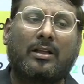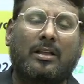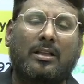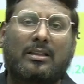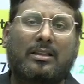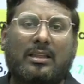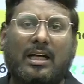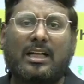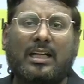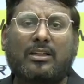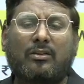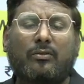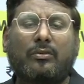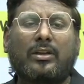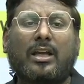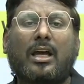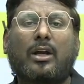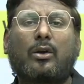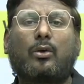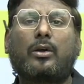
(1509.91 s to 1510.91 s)
That we
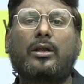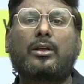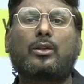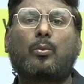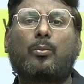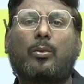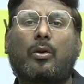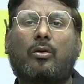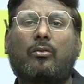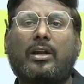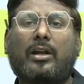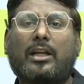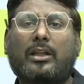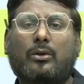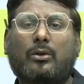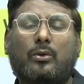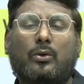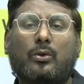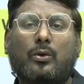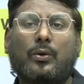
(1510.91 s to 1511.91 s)
are going to provide
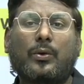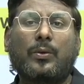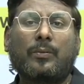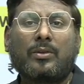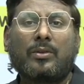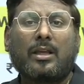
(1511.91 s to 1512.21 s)
you